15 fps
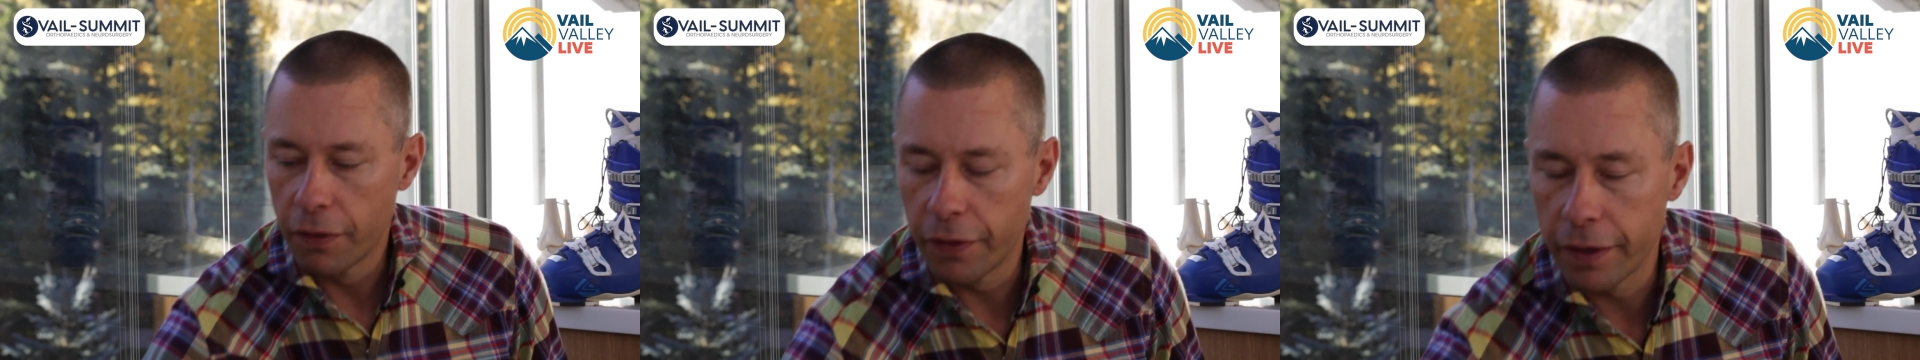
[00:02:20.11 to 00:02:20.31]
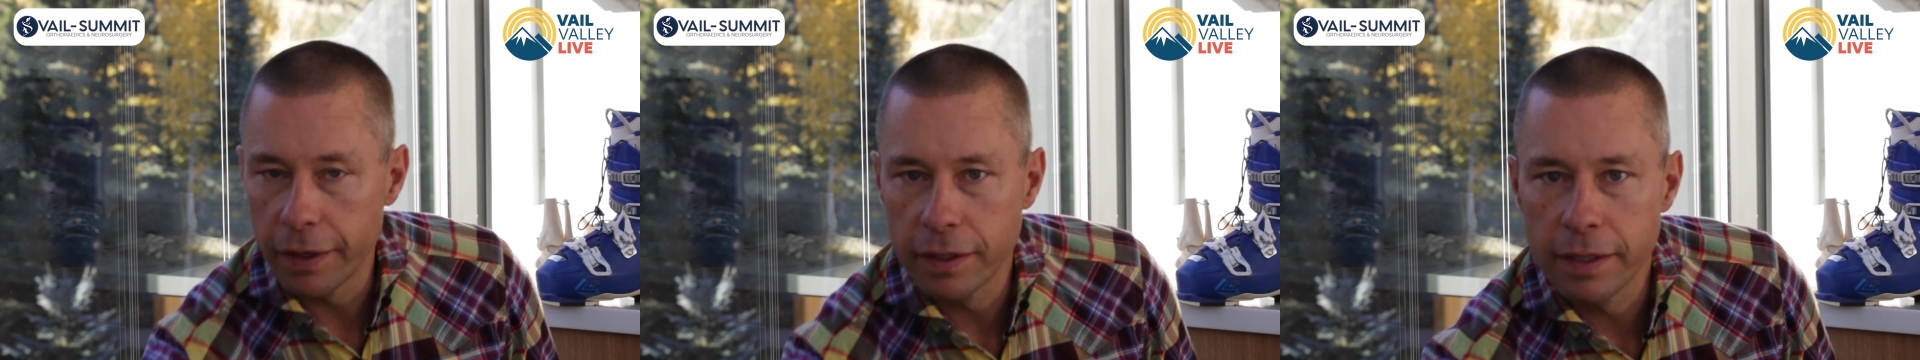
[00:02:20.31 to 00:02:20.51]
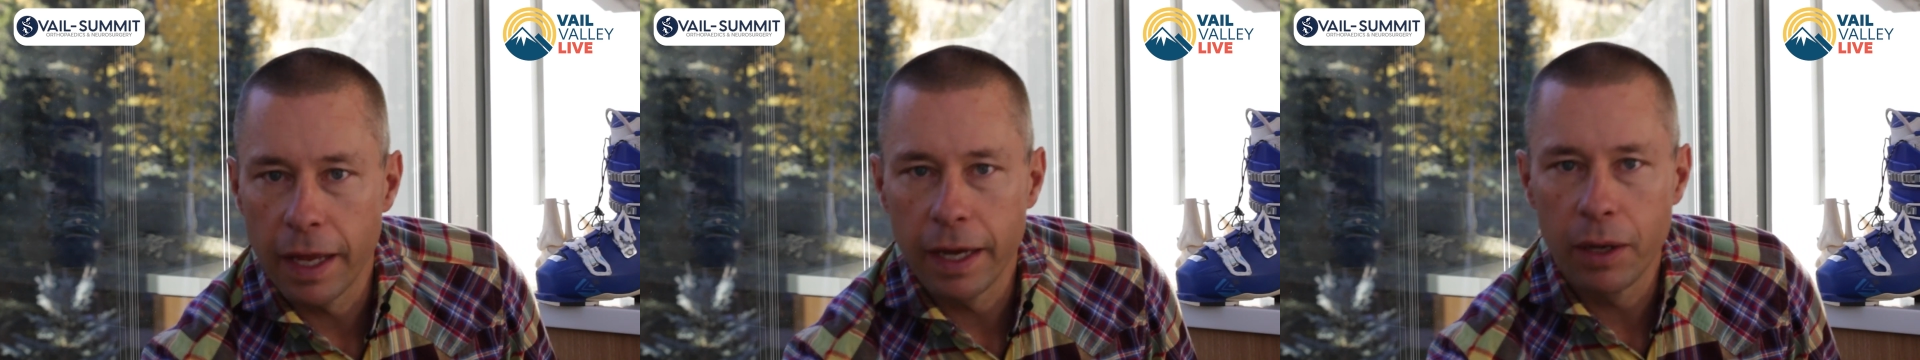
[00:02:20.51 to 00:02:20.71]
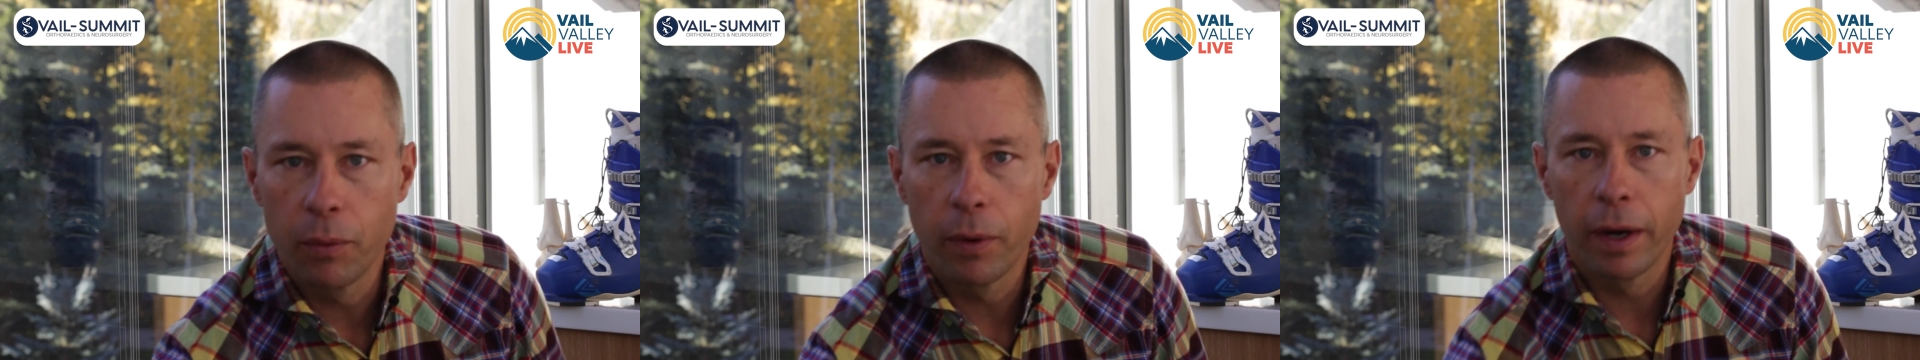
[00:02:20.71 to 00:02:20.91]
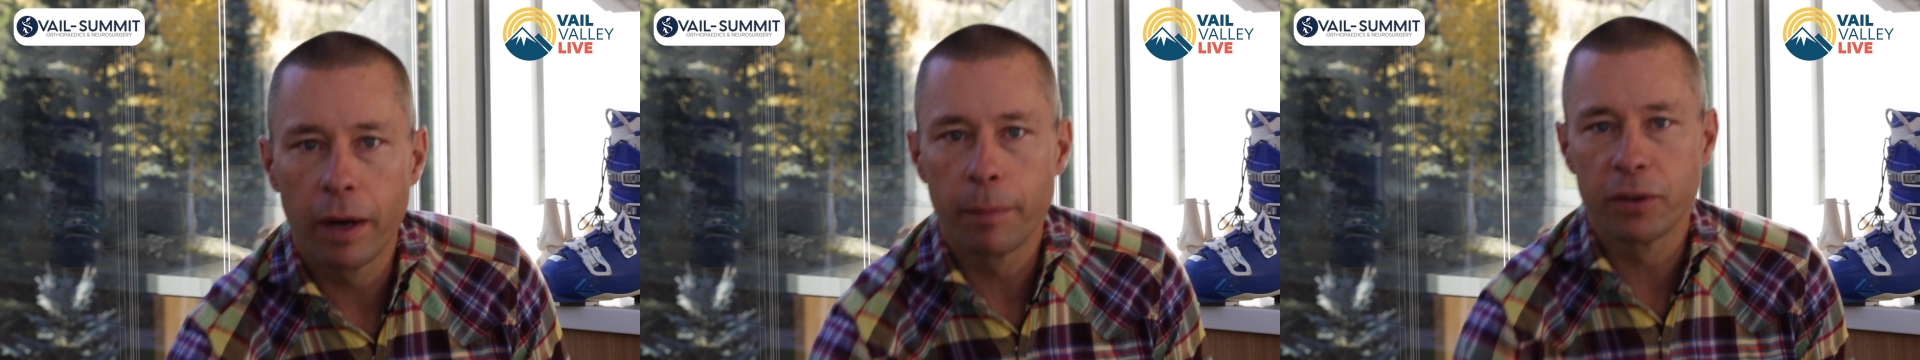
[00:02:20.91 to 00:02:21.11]
that is
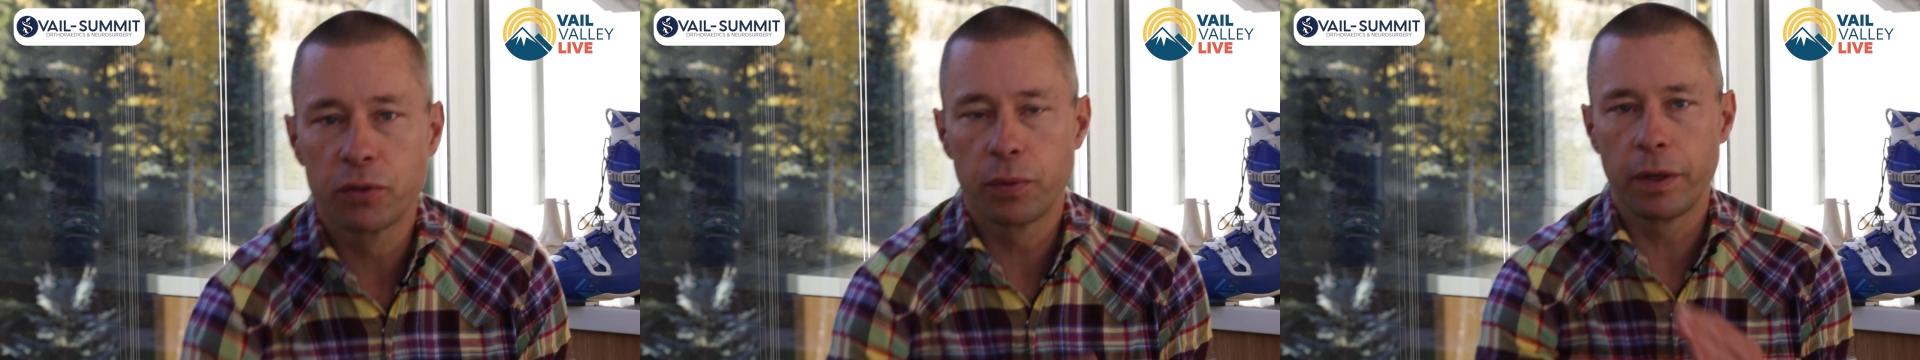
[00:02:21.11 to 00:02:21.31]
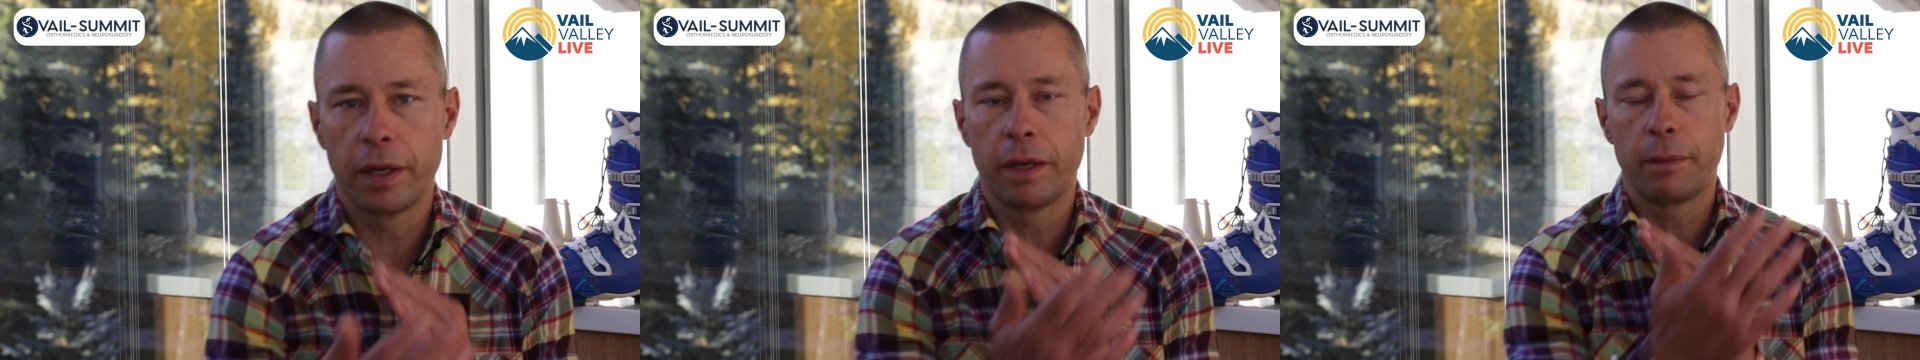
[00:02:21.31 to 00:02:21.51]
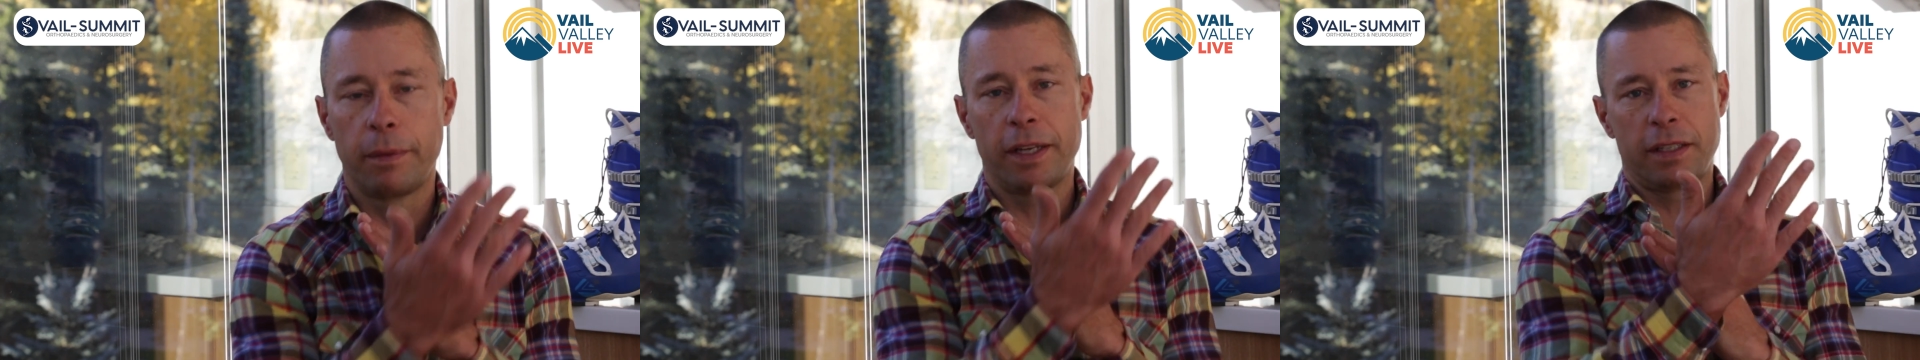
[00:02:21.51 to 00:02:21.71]
anywhere between